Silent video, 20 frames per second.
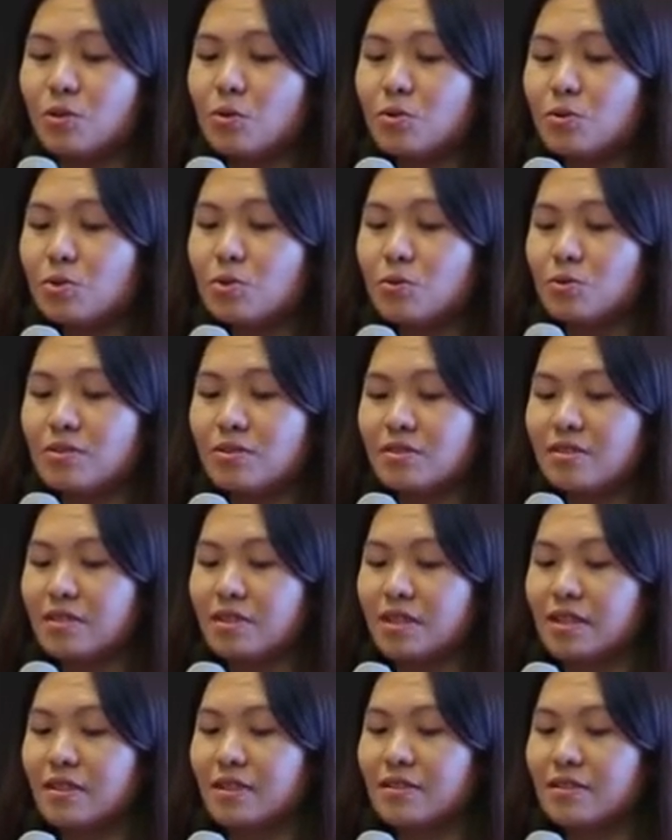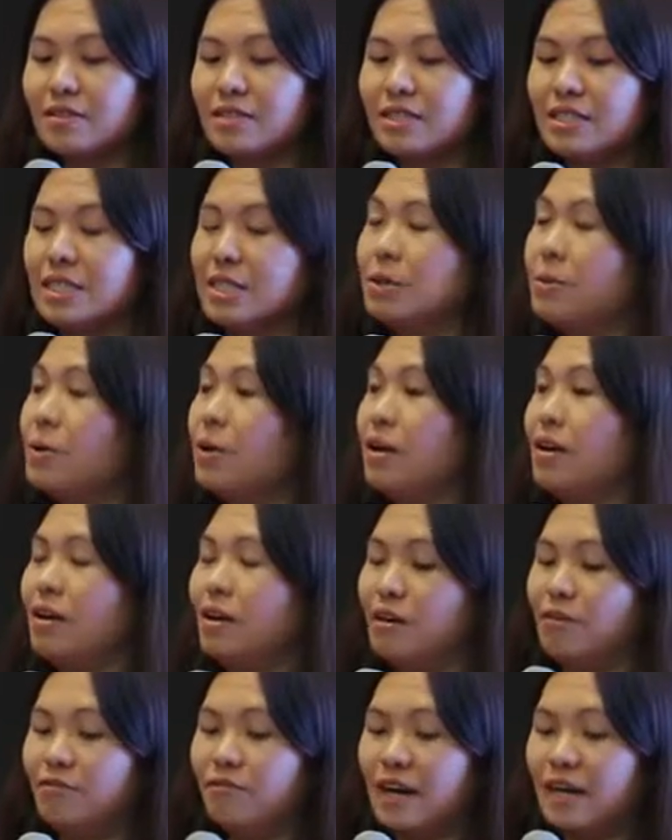And as a
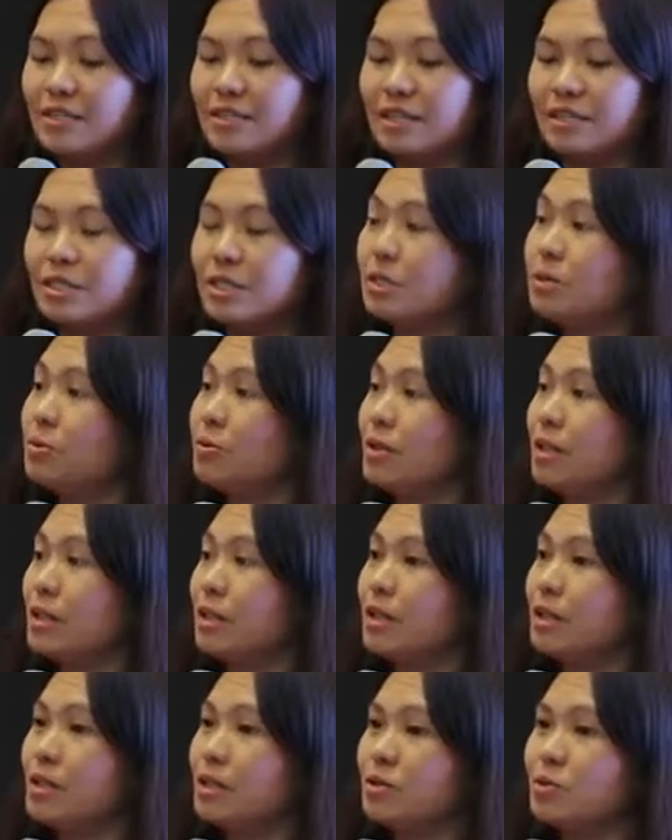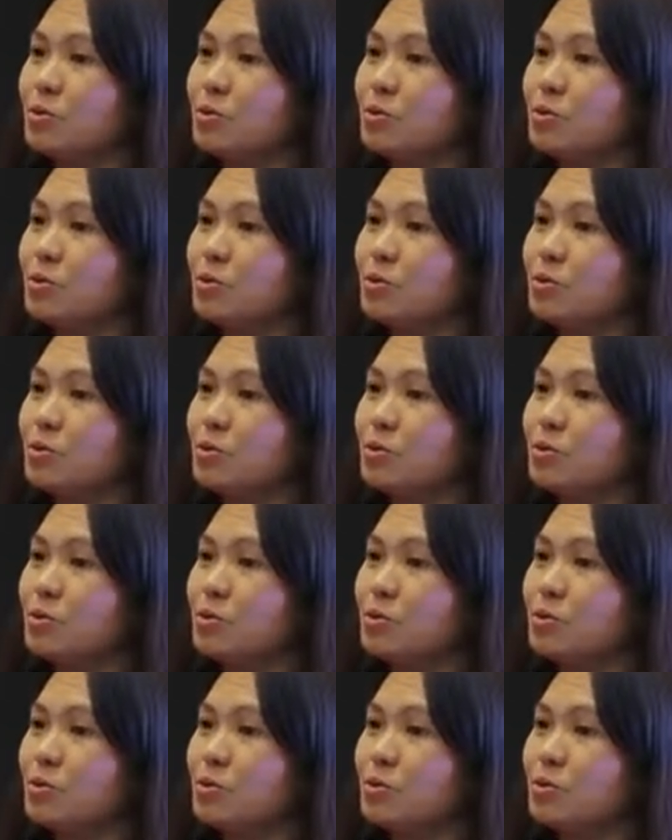third-party organization,